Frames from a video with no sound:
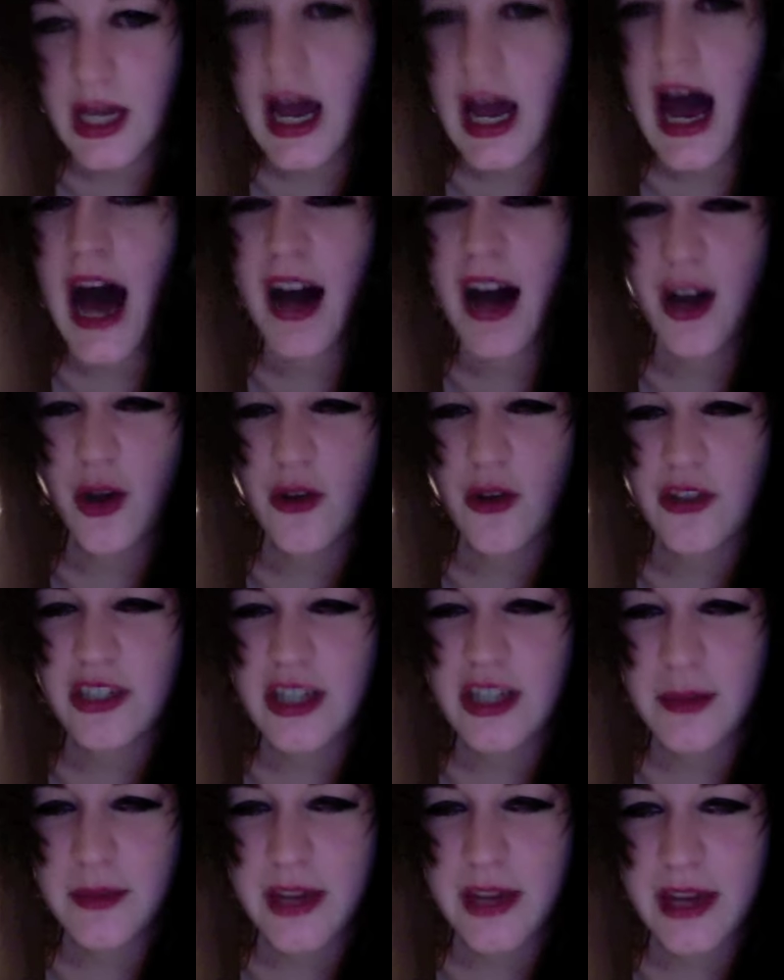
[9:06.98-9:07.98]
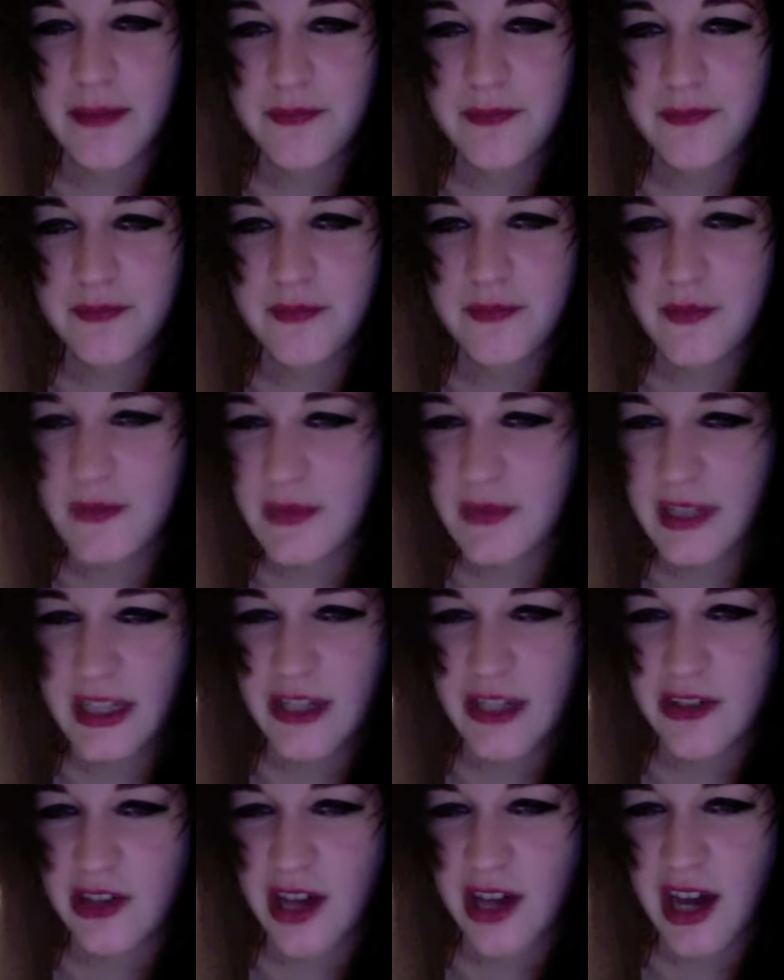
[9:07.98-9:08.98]
I'll go into them again
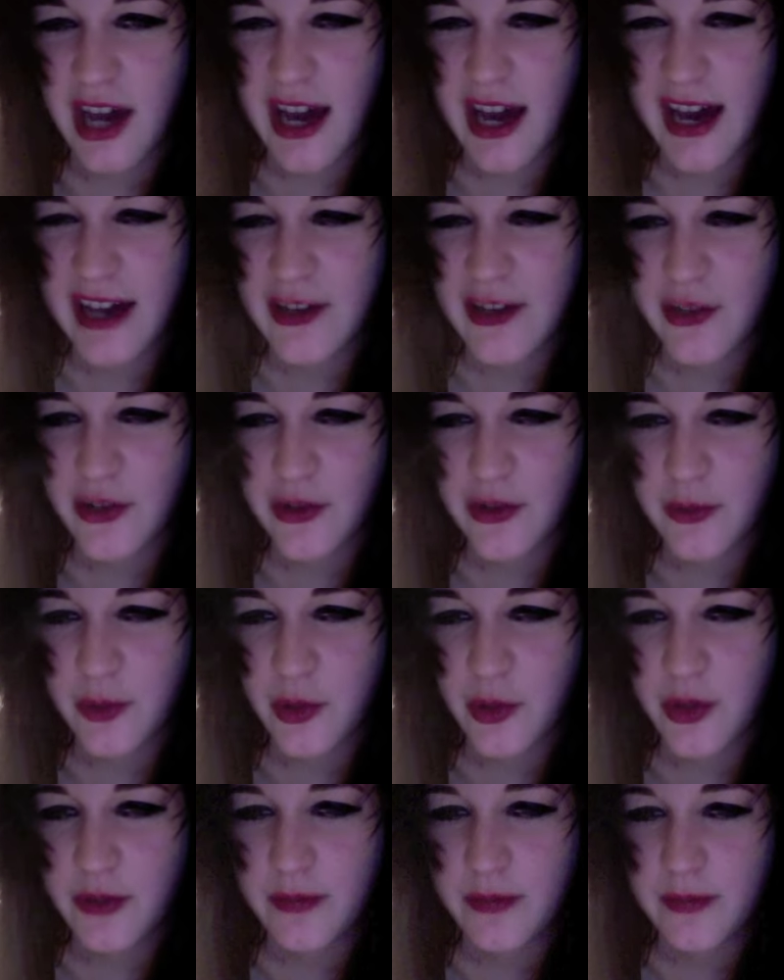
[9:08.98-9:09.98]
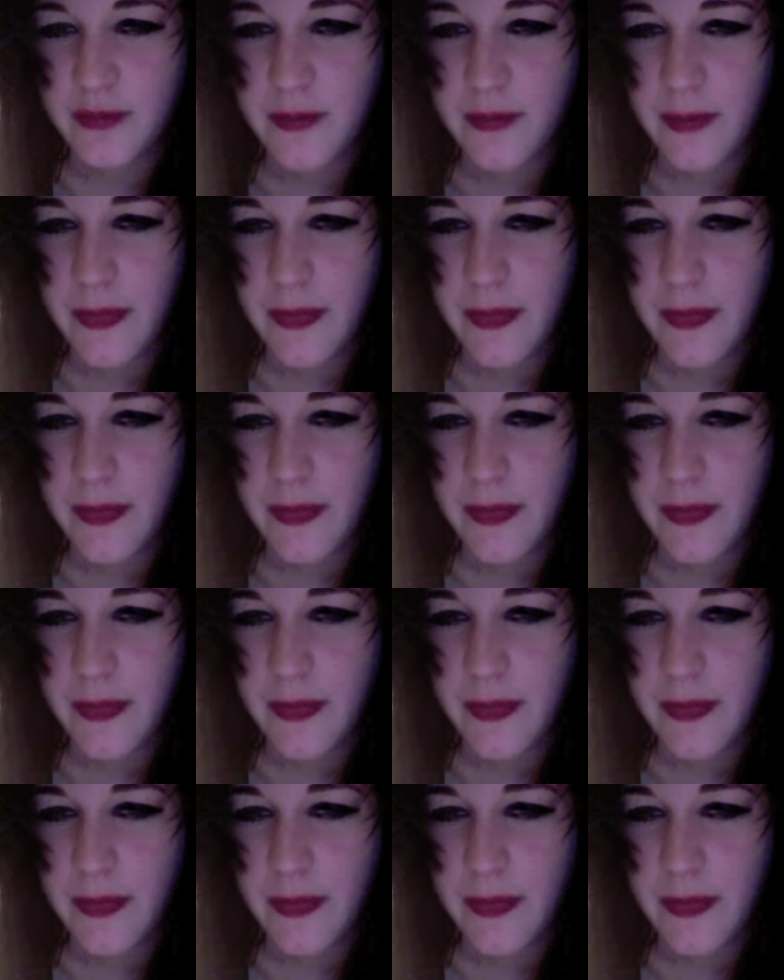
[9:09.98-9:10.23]
at another point.